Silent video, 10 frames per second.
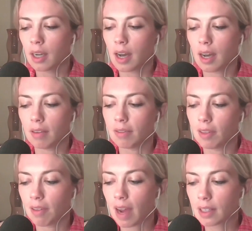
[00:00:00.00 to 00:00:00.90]
of
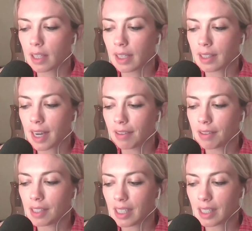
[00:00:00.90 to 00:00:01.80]
the fact that it's kind of
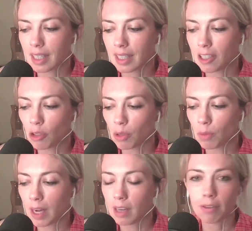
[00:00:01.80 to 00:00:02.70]
seen as like an industry
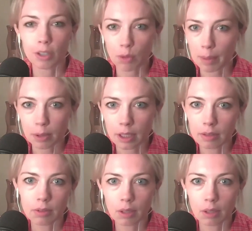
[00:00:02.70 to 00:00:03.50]
ready for disruption,